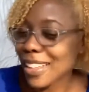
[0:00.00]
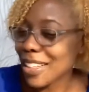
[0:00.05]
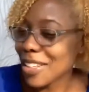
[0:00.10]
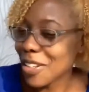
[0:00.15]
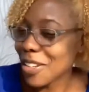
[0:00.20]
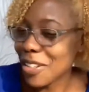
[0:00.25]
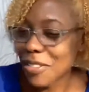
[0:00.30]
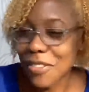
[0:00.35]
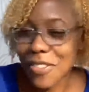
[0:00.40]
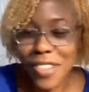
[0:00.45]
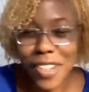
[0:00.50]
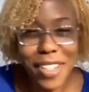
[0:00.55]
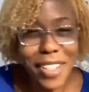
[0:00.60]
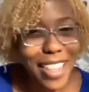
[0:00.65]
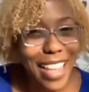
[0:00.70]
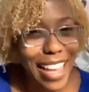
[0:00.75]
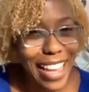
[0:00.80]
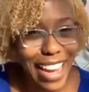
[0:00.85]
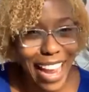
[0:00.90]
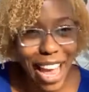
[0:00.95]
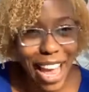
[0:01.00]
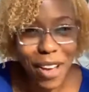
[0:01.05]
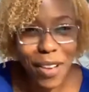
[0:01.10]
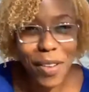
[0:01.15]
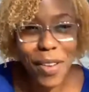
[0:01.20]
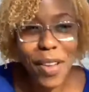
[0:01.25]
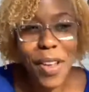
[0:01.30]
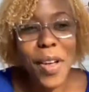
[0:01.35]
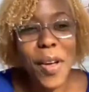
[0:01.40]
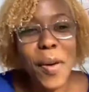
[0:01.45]
you can figure that
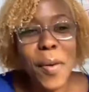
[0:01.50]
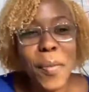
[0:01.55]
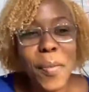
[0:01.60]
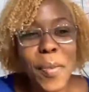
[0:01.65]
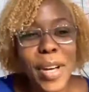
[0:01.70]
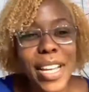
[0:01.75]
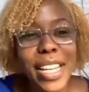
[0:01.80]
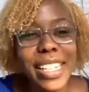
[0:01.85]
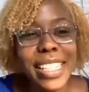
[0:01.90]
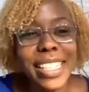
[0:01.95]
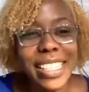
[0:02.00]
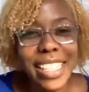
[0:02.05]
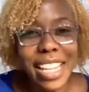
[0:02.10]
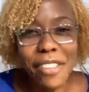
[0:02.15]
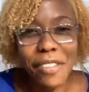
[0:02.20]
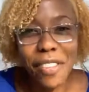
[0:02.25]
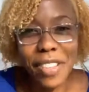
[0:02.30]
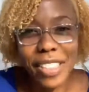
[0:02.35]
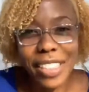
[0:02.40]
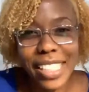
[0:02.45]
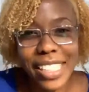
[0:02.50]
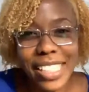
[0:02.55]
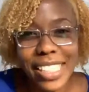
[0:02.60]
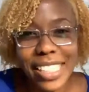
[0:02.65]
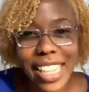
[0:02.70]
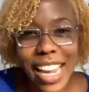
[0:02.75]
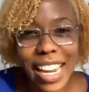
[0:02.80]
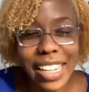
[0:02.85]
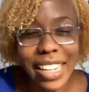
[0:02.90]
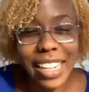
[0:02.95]
out. But definitely
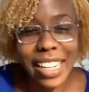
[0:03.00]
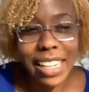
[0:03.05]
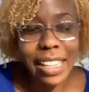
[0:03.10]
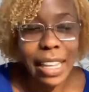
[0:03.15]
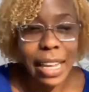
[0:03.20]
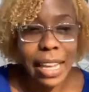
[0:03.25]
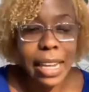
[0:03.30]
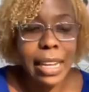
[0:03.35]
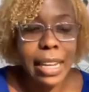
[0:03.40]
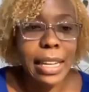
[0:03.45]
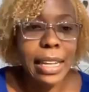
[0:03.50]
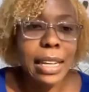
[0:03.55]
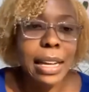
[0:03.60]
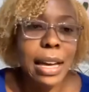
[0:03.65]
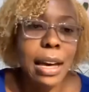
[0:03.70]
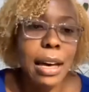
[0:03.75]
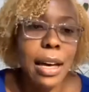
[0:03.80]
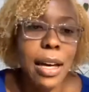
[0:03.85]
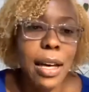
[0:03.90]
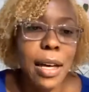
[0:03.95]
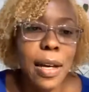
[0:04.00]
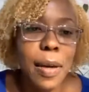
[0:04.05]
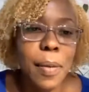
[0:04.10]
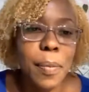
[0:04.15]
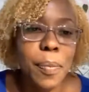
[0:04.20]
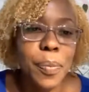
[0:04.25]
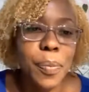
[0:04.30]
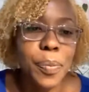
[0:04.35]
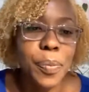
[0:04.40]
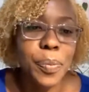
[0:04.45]
assigning like
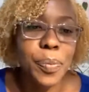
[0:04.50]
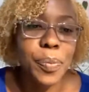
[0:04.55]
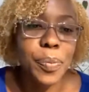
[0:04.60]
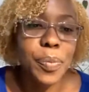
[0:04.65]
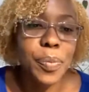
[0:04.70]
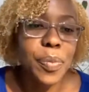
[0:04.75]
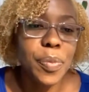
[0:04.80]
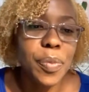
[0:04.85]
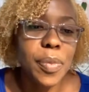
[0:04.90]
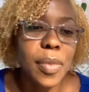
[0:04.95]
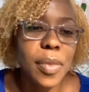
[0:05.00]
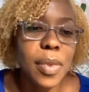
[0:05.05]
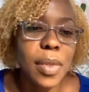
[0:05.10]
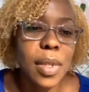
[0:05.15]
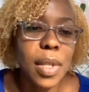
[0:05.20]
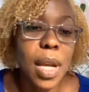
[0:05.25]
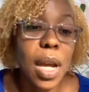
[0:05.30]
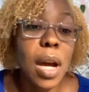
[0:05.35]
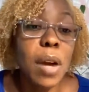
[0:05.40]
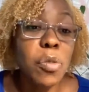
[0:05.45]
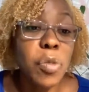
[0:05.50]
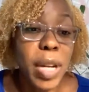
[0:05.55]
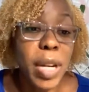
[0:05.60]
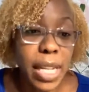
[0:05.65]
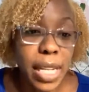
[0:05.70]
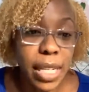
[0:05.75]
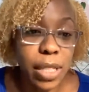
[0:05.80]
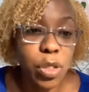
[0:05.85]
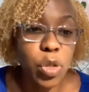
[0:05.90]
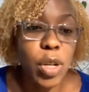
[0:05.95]
a
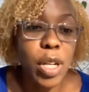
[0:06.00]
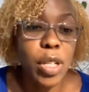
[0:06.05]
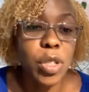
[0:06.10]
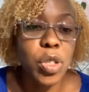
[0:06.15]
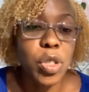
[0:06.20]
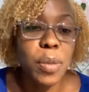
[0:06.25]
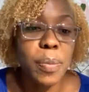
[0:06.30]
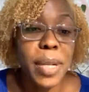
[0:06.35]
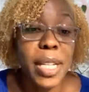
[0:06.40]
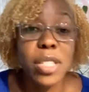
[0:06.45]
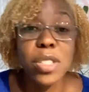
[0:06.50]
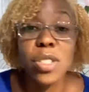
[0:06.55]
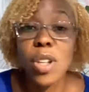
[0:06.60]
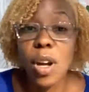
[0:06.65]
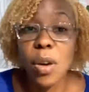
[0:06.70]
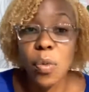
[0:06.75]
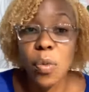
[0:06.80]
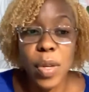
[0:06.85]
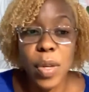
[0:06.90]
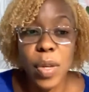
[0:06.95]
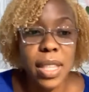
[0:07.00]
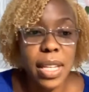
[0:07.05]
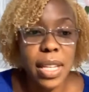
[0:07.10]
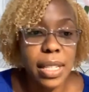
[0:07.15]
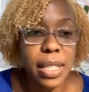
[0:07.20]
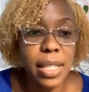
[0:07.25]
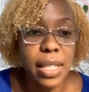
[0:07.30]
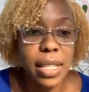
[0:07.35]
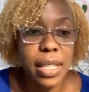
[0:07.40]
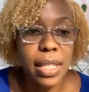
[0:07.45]
ranking structure based on when
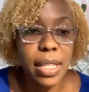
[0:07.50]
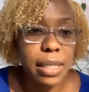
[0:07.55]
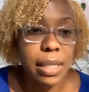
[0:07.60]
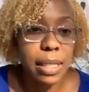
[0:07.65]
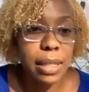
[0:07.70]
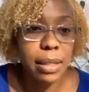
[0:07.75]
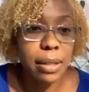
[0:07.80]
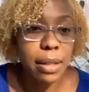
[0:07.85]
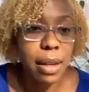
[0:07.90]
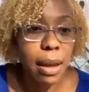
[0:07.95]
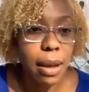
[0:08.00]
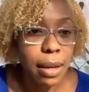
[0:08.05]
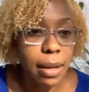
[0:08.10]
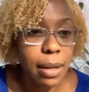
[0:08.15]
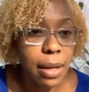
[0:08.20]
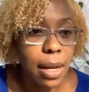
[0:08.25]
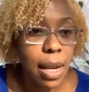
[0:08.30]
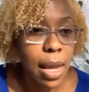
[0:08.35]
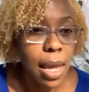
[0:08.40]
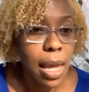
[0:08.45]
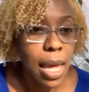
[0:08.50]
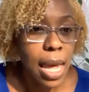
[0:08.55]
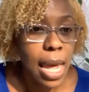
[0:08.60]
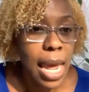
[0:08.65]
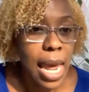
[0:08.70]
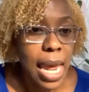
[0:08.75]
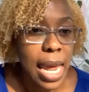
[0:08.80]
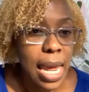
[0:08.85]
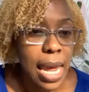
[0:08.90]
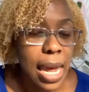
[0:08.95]
things need to get done.
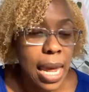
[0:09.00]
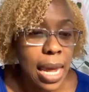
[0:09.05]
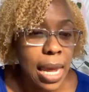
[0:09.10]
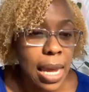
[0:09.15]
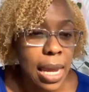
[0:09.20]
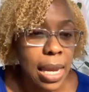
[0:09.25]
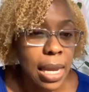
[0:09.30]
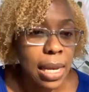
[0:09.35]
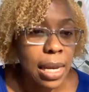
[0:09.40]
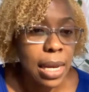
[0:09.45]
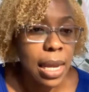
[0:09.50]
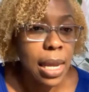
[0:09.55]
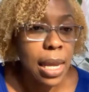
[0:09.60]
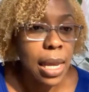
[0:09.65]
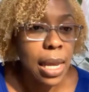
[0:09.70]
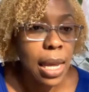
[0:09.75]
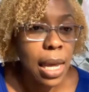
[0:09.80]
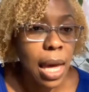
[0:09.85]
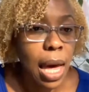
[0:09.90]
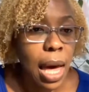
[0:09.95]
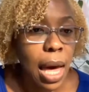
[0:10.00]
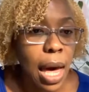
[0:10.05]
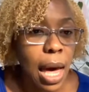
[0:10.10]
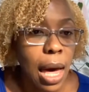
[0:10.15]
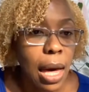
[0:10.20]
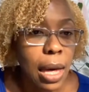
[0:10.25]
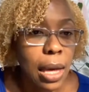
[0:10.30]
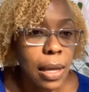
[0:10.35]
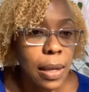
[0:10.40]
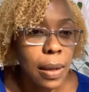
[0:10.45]
And
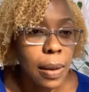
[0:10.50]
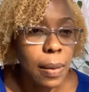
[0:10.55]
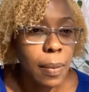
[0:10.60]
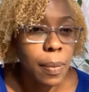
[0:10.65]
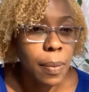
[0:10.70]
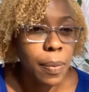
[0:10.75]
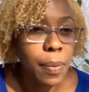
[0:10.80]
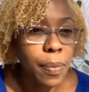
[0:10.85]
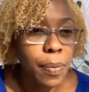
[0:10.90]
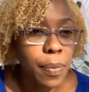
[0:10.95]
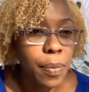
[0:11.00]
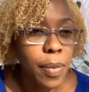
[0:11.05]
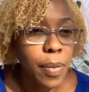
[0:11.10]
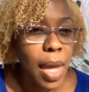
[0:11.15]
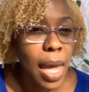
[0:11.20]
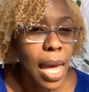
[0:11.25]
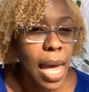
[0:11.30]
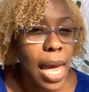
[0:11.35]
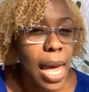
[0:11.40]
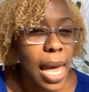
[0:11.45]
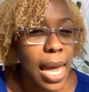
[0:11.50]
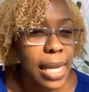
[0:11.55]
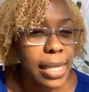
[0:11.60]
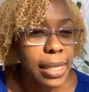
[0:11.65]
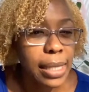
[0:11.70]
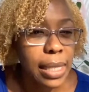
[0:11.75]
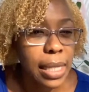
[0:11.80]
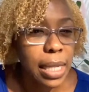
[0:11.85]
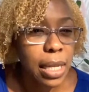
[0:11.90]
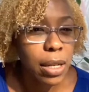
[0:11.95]
I
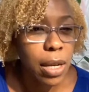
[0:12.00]
see